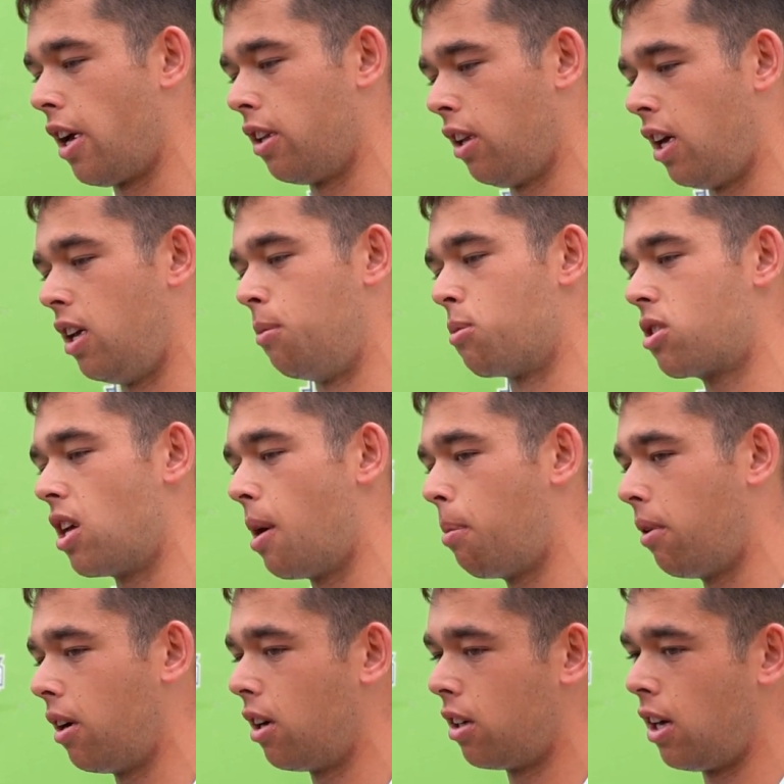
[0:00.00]
let him step,
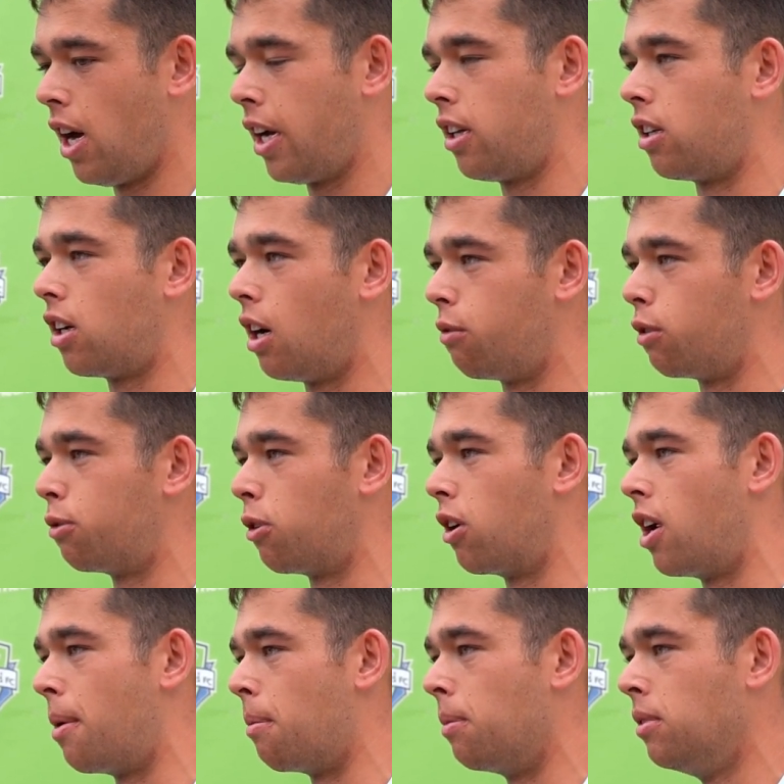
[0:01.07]
I can cover
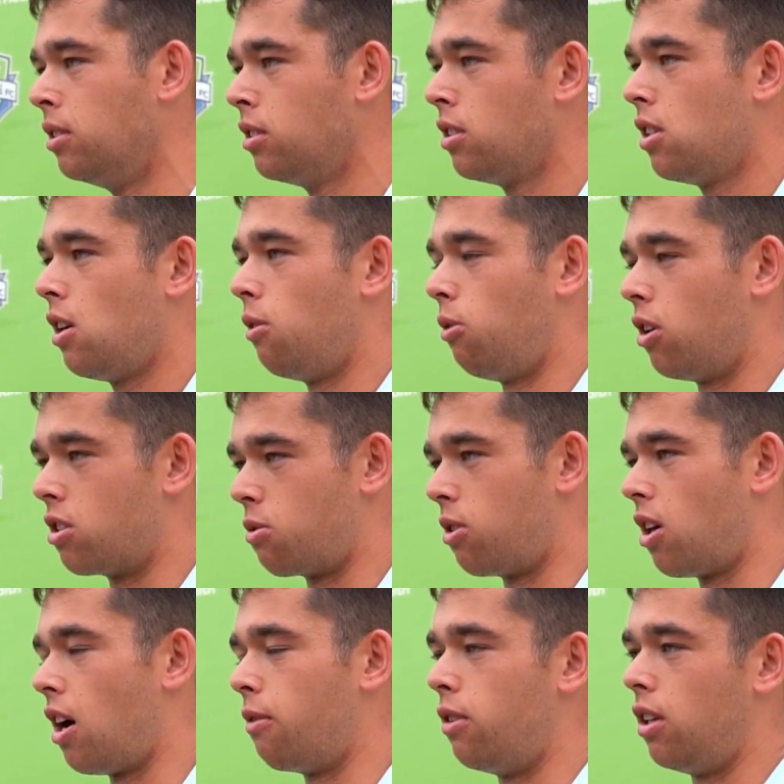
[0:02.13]
for him, whereas
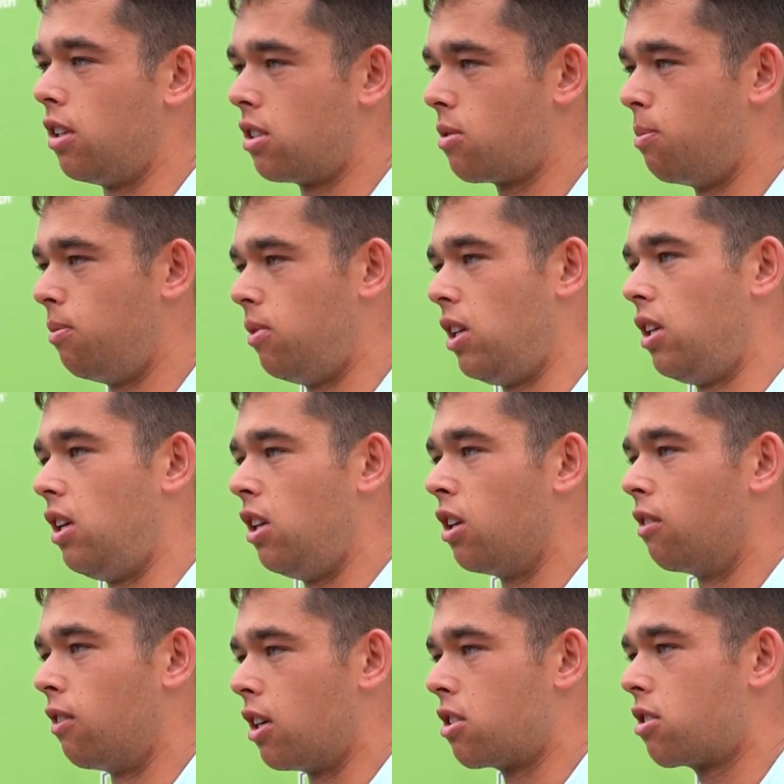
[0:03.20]
with Javi, it's
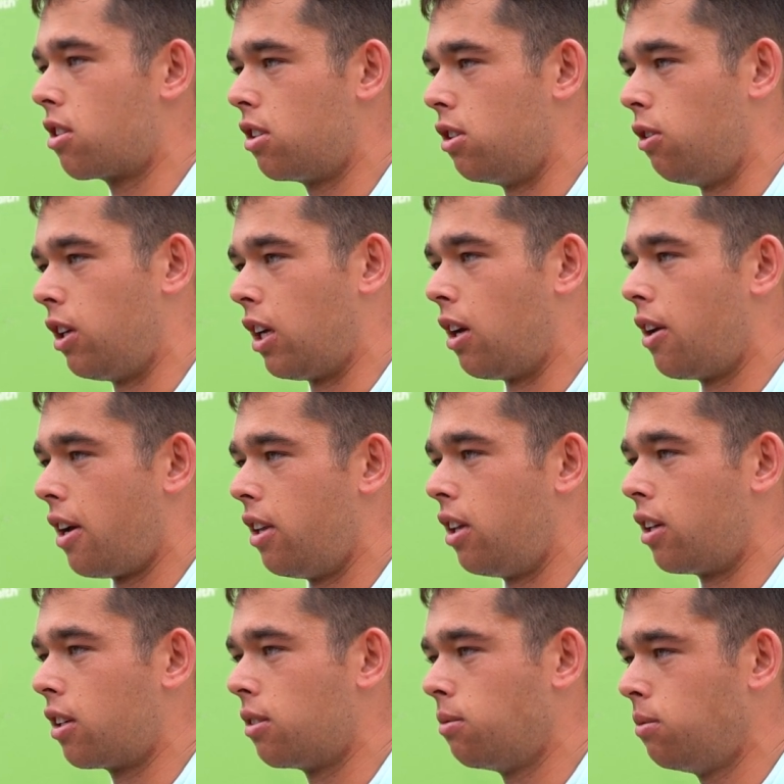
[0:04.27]
either less doing it.